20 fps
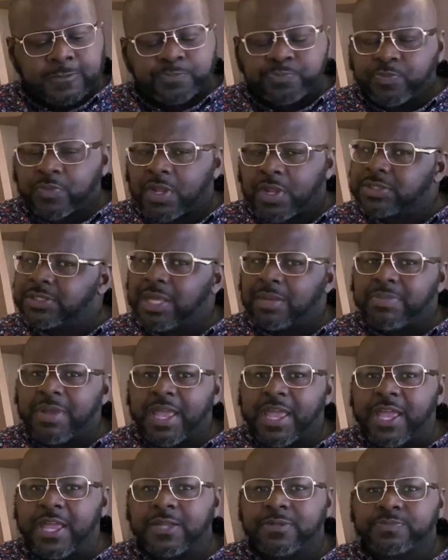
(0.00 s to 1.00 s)
It's not
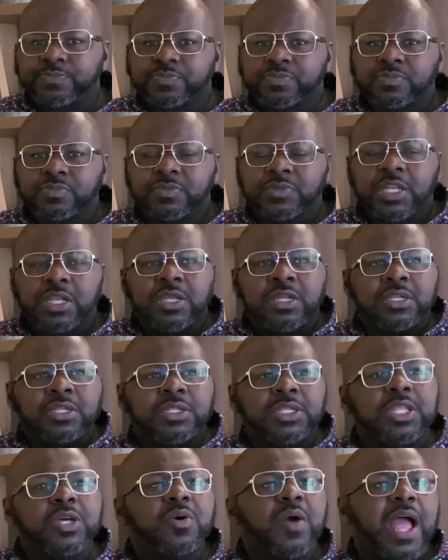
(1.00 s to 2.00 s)
bad.
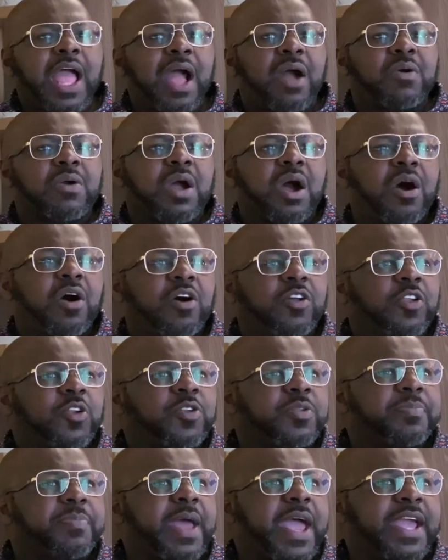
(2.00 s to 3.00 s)
Little alcohol on
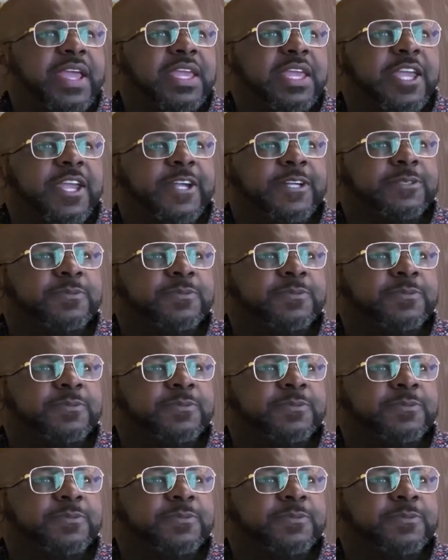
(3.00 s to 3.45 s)
the back end.